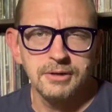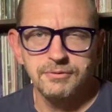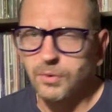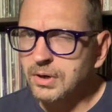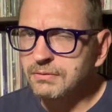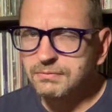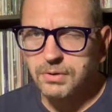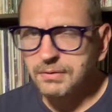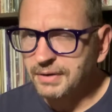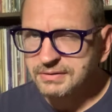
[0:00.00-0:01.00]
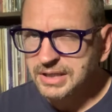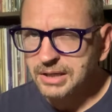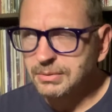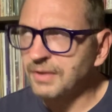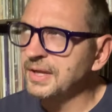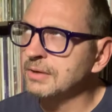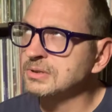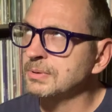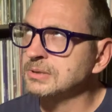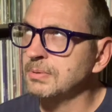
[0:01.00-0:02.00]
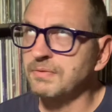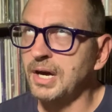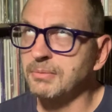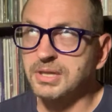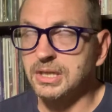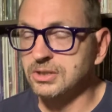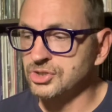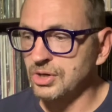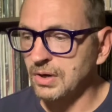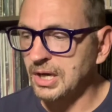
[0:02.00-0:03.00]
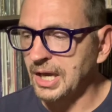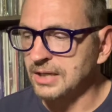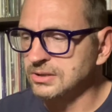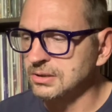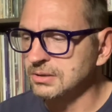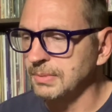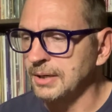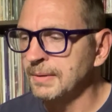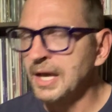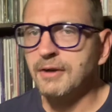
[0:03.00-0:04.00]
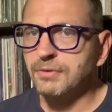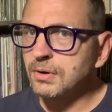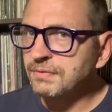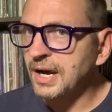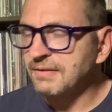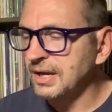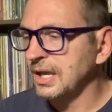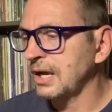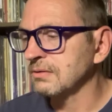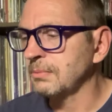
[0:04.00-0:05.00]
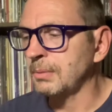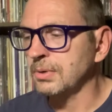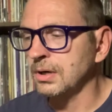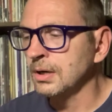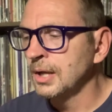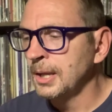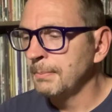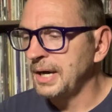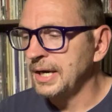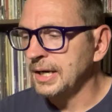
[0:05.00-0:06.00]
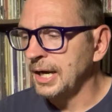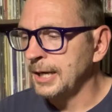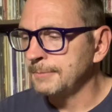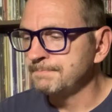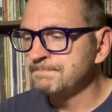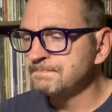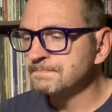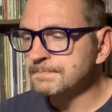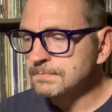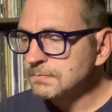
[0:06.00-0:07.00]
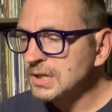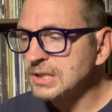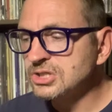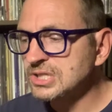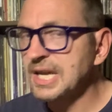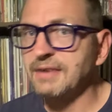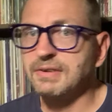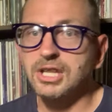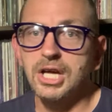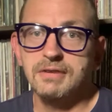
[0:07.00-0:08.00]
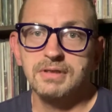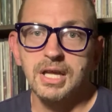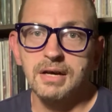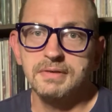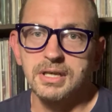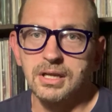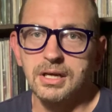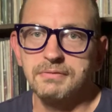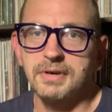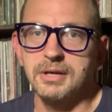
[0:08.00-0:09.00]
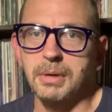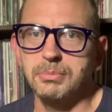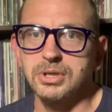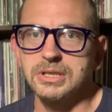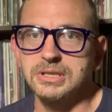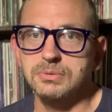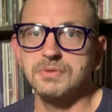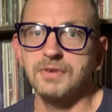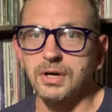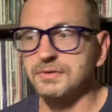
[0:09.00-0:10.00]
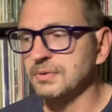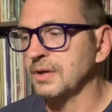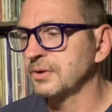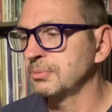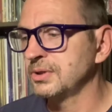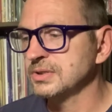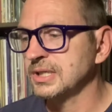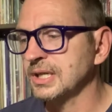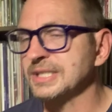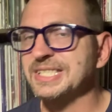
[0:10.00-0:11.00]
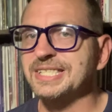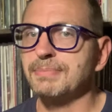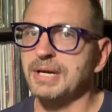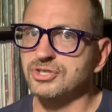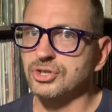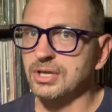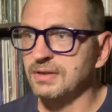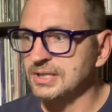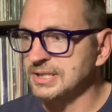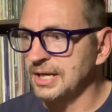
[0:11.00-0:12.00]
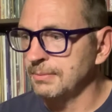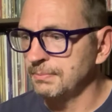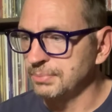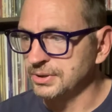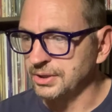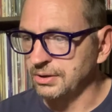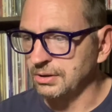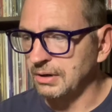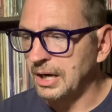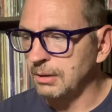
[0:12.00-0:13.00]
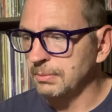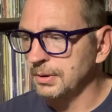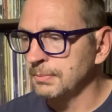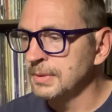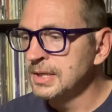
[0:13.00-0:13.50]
4 or 5 times. I think it was supposed to be 5, but then the show got canceled, but 4 or 5, I can't remember. But just have a lot of love and a lot of fond memories revolved around their music, especially this particular album.